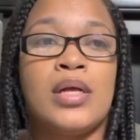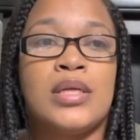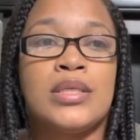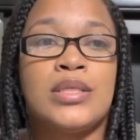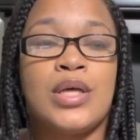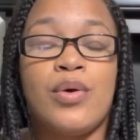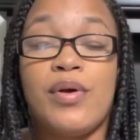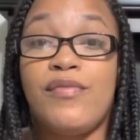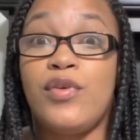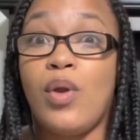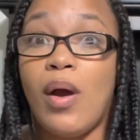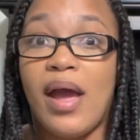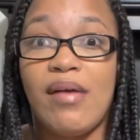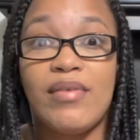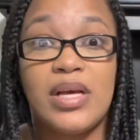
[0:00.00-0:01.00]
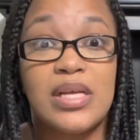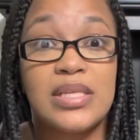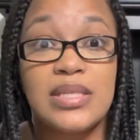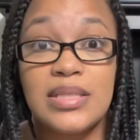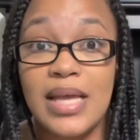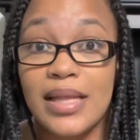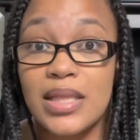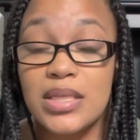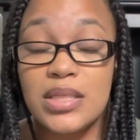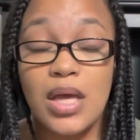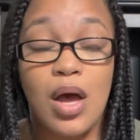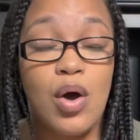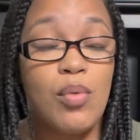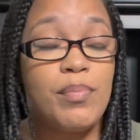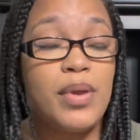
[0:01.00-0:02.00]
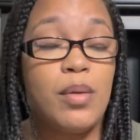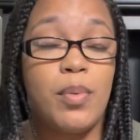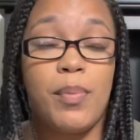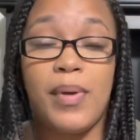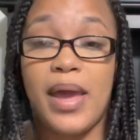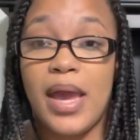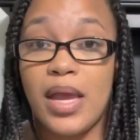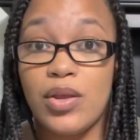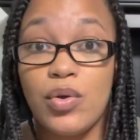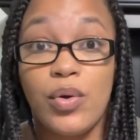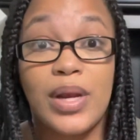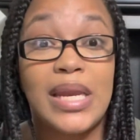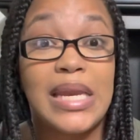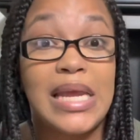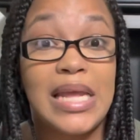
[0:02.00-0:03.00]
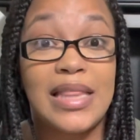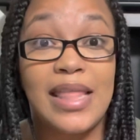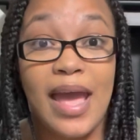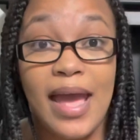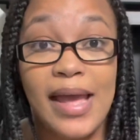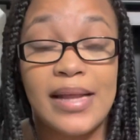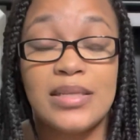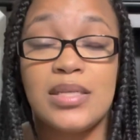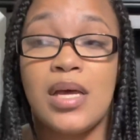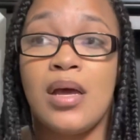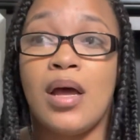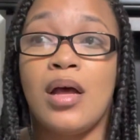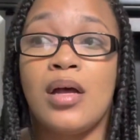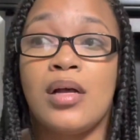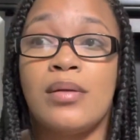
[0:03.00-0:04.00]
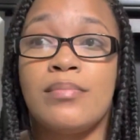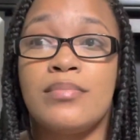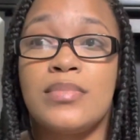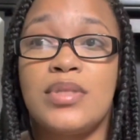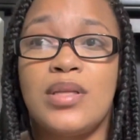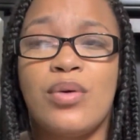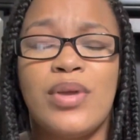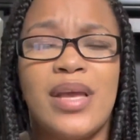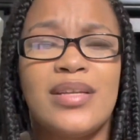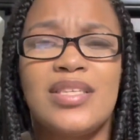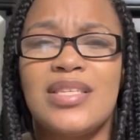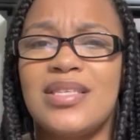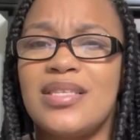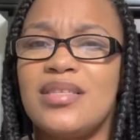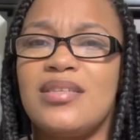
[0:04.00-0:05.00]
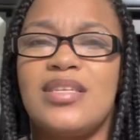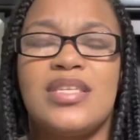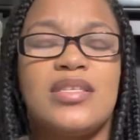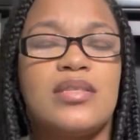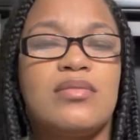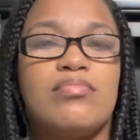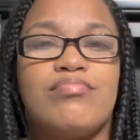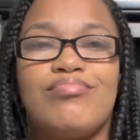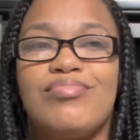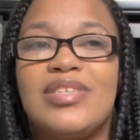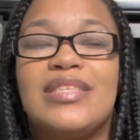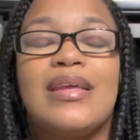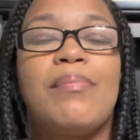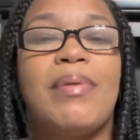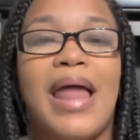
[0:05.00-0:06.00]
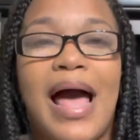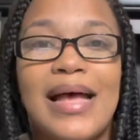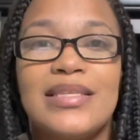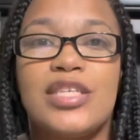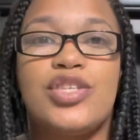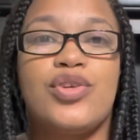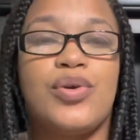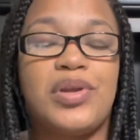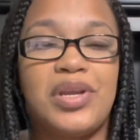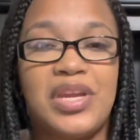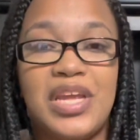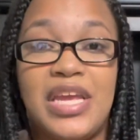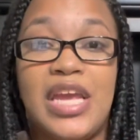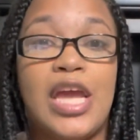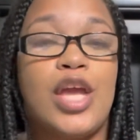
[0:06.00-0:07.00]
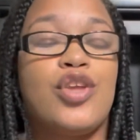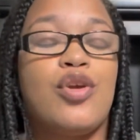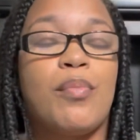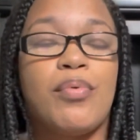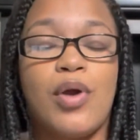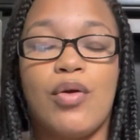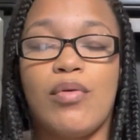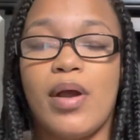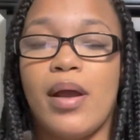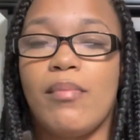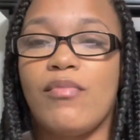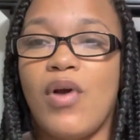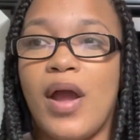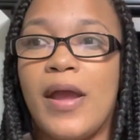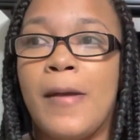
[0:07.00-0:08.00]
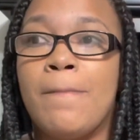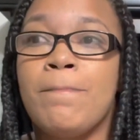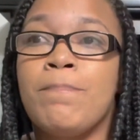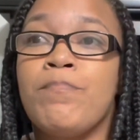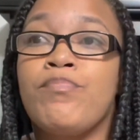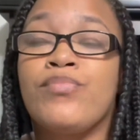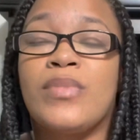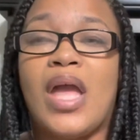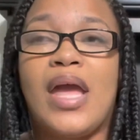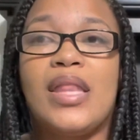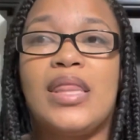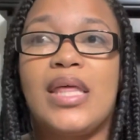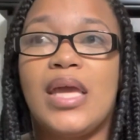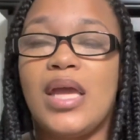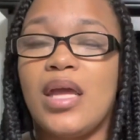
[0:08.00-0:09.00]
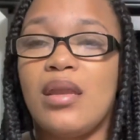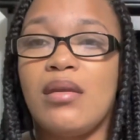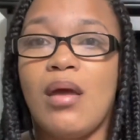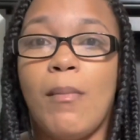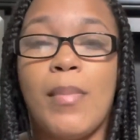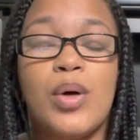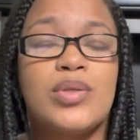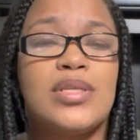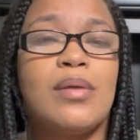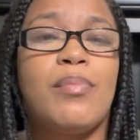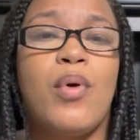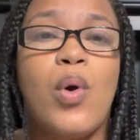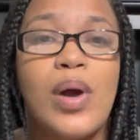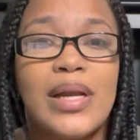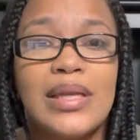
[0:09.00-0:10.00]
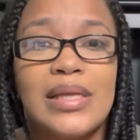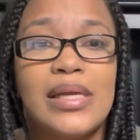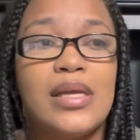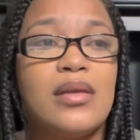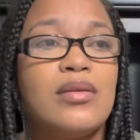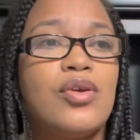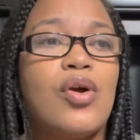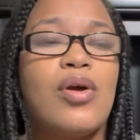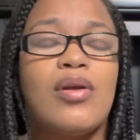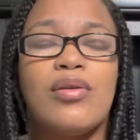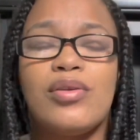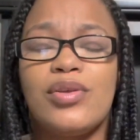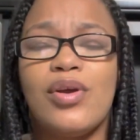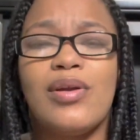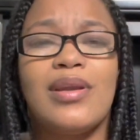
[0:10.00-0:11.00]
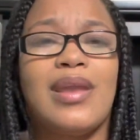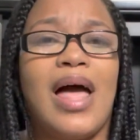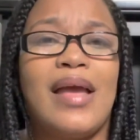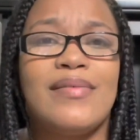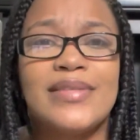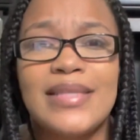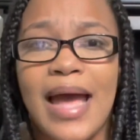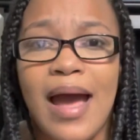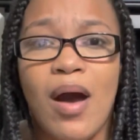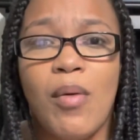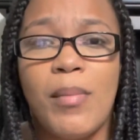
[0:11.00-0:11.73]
So if you don't have a good stethoscope, be prepared. You're going to need that. So yeah, just supplies that you're going to need in your program, right? And then most importantly, your lifestyle.